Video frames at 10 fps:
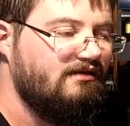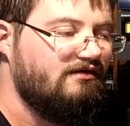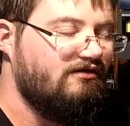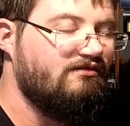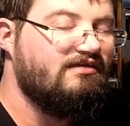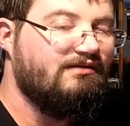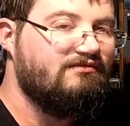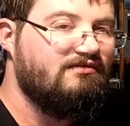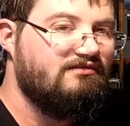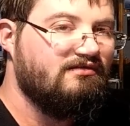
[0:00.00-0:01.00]

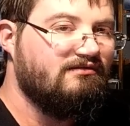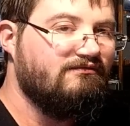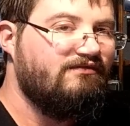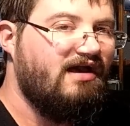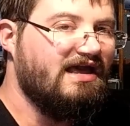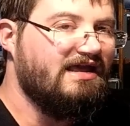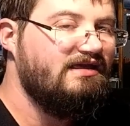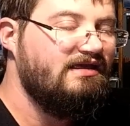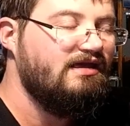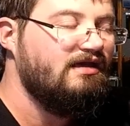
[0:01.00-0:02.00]
concept to convey,
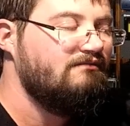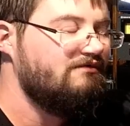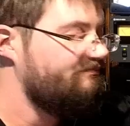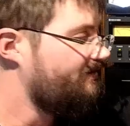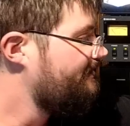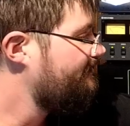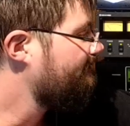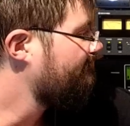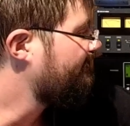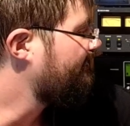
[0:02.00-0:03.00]
but
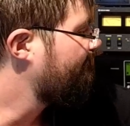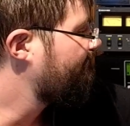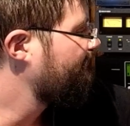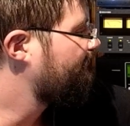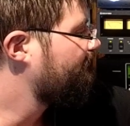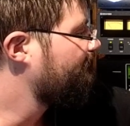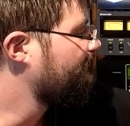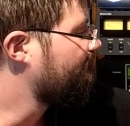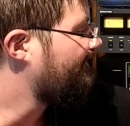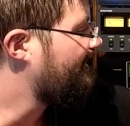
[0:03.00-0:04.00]
basically if you tune
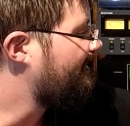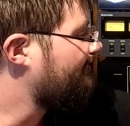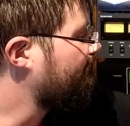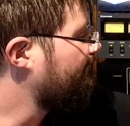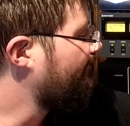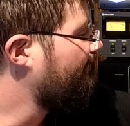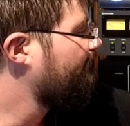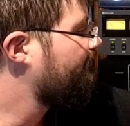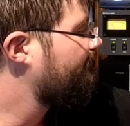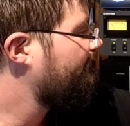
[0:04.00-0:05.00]
the band with
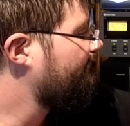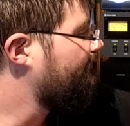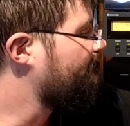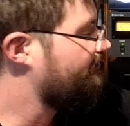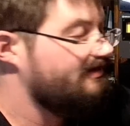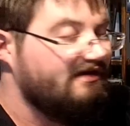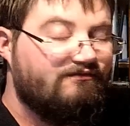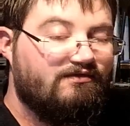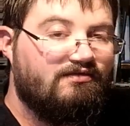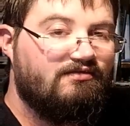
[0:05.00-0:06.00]
both of the
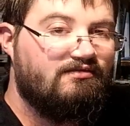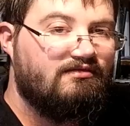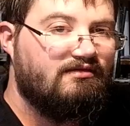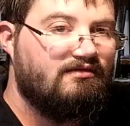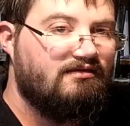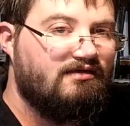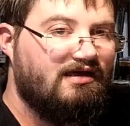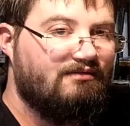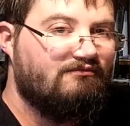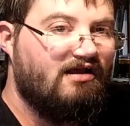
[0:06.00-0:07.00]
receivers
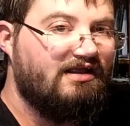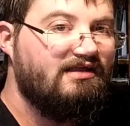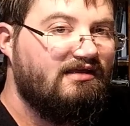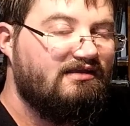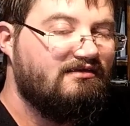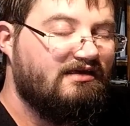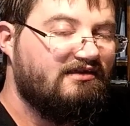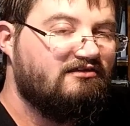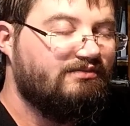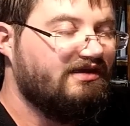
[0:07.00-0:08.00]
um, running into
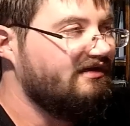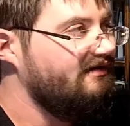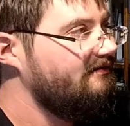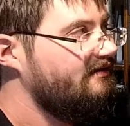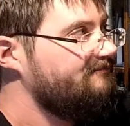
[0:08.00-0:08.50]
each speaker,